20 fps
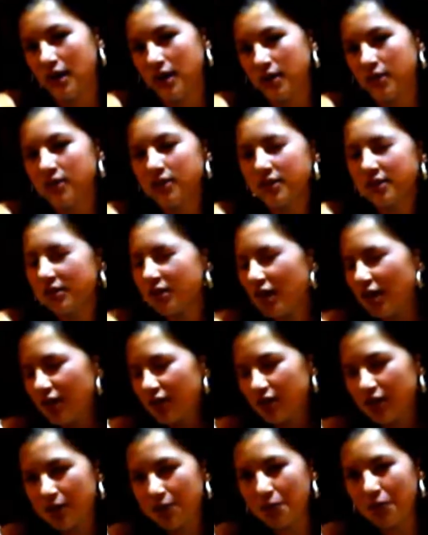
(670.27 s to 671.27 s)
this is kind of
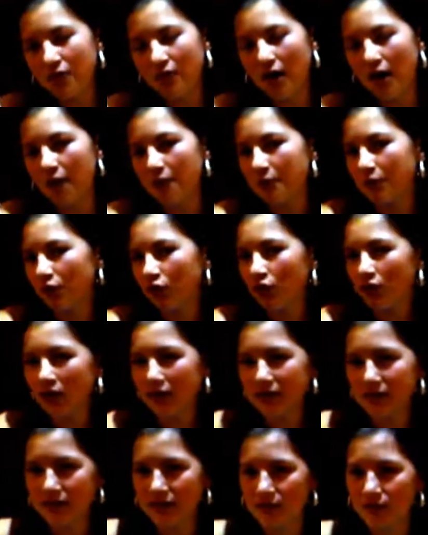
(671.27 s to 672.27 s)
skipping around, but
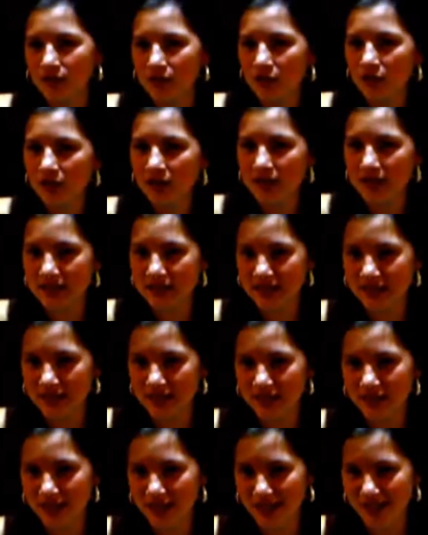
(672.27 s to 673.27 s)
look at this scene
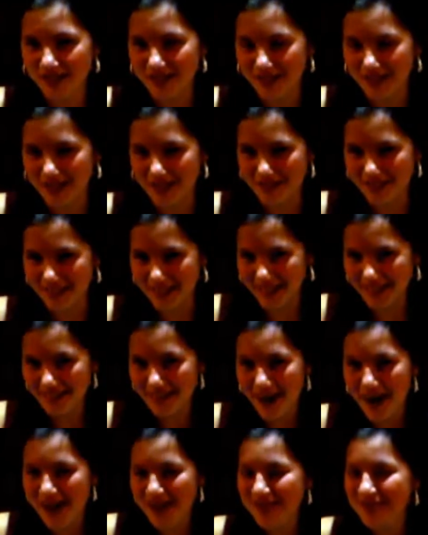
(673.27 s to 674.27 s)
change right here, ready?
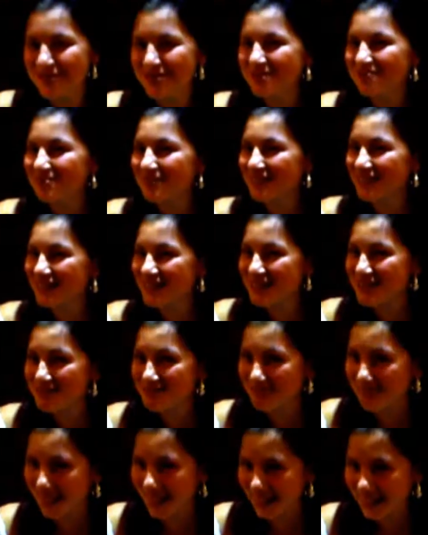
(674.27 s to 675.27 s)
I am completely
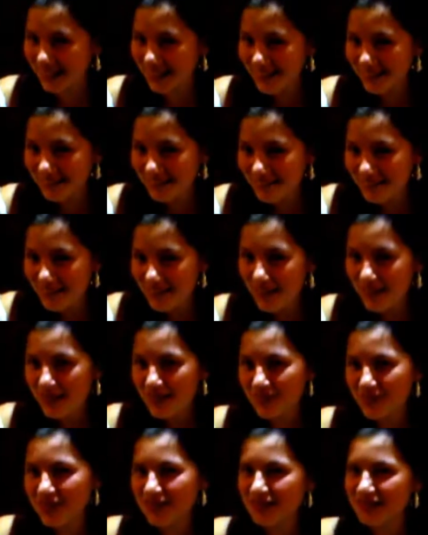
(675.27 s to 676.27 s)
bloody,
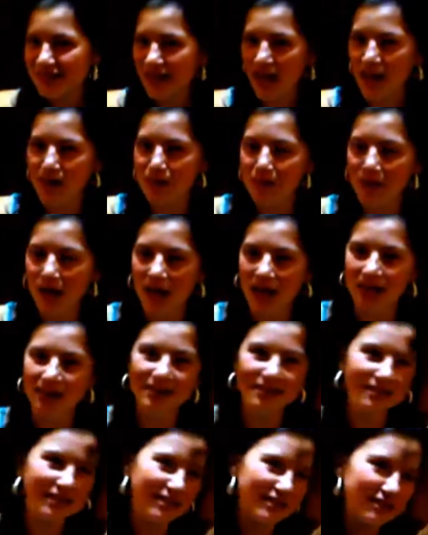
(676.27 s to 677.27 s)
the dead man
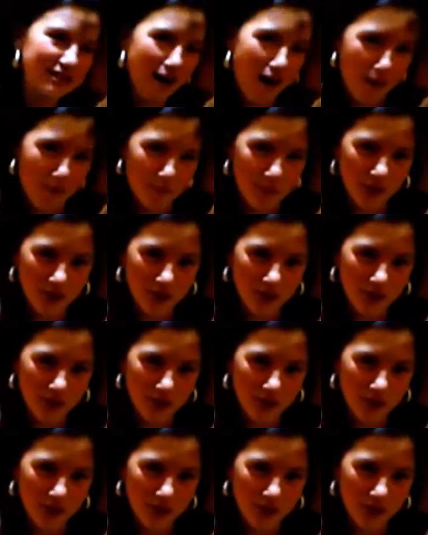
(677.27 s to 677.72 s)
sits up.